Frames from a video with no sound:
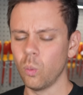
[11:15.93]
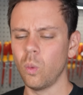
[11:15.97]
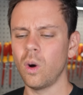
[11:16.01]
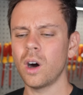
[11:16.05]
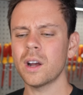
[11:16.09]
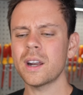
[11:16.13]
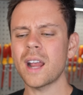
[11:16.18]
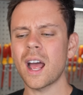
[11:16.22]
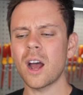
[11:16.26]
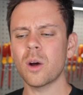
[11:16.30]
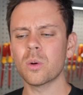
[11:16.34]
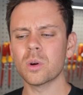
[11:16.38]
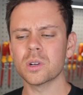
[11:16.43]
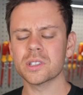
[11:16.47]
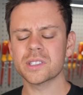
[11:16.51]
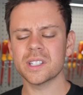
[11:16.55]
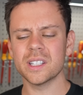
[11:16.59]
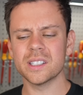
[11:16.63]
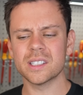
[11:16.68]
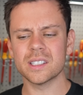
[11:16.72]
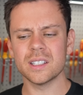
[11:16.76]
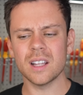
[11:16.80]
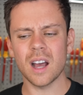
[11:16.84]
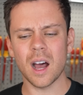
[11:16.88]
watt hours
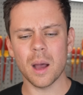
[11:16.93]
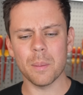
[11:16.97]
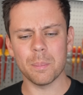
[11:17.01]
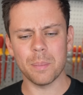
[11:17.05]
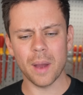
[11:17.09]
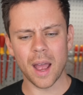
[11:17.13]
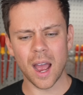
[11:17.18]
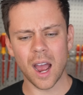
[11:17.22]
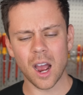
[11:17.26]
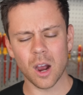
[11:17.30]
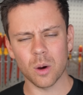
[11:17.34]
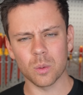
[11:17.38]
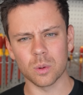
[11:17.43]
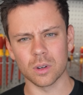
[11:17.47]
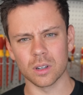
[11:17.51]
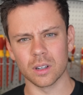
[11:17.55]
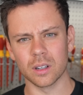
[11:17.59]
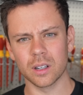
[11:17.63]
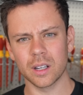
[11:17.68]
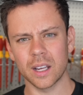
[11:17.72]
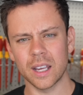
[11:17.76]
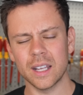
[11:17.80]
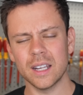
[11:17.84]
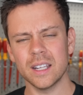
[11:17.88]
is not
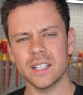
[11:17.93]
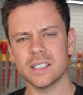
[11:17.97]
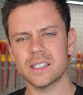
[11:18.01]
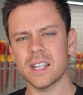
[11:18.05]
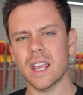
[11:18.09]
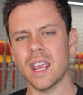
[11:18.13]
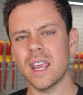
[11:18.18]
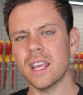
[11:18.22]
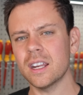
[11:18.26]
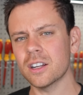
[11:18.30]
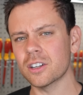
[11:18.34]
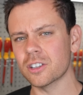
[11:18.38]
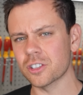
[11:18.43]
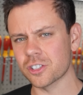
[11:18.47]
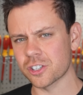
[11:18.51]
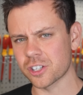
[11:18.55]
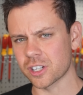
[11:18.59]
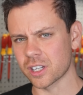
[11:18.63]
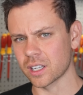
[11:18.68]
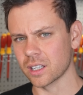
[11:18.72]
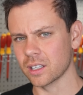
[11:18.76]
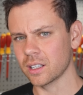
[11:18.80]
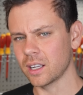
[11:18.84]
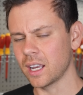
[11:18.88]
power, it is
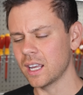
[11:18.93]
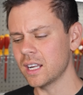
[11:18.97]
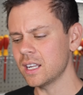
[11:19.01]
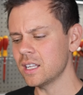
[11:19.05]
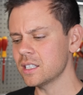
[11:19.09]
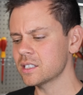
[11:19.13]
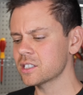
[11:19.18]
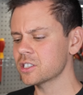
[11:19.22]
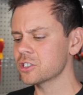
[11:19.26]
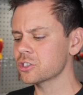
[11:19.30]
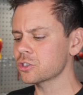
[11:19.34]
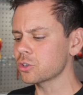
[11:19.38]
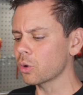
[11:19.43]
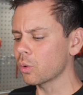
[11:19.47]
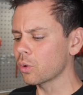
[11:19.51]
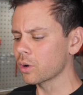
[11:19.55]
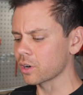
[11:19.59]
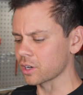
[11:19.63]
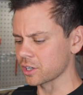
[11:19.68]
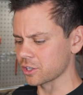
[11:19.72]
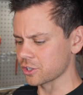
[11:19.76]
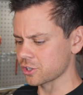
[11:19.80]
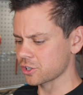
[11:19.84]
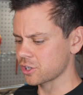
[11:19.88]
energy, it is
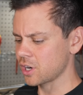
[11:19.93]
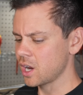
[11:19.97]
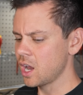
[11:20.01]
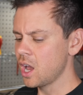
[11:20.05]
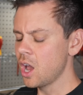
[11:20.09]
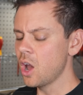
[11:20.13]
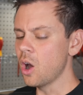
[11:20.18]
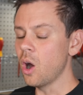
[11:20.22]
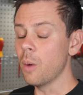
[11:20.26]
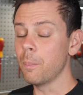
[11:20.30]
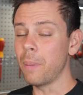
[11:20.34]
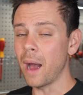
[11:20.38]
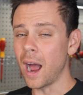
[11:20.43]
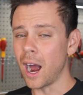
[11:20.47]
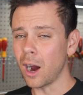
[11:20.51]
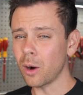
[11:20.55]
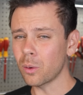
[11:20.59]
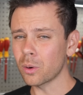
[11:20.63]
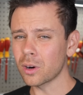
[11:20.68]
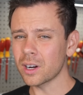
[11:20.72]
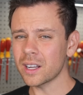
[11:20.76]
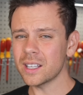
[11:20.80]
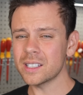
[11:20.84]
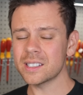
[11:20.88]
storage.
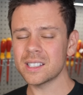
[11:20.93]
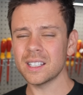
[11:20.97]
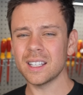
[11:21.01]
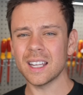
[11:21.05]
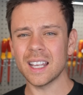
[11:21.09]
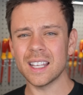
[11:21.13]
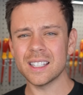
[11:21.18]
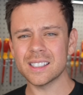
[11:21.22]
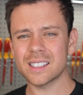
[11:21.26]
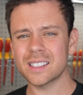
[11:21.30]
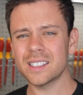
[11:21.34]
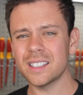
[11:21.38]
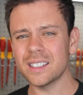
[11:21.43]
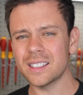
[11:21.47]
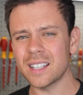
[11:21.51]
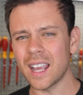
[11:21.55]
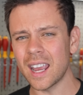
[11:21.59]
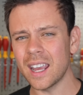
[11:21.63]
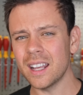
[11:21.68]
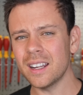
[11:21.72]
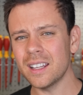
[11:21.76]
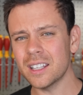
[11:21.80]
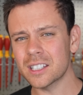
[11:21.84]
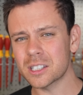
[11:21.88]
Power is an
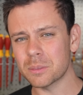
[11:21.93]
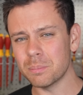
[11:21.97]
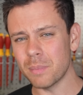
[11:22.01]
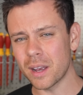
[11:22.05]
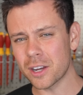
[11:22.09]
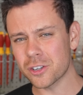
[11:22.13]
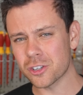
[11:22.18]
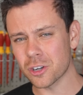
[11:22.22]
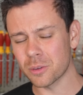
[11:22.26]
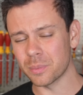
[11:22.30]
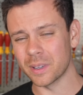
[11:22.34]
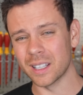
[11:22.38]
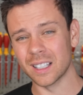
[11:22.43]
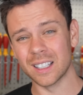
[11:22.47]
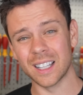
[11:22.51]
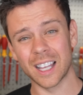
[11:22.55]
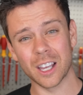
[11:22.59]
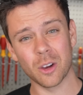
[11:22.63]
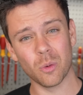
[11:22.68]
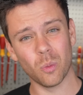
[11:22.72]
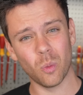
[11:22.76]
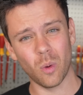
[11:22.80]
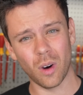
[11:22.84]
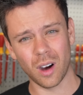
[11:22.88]
instantaneous measurement
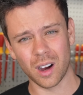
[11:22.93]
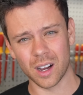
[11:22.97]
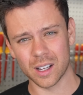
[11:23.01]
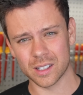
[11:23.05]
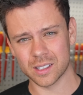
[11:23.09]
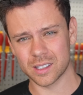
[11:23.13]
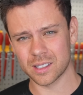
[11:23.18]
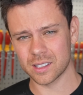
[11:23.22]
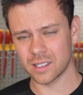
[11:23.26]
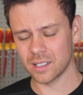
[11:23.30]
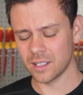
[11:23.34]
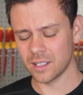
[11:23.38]
like watts.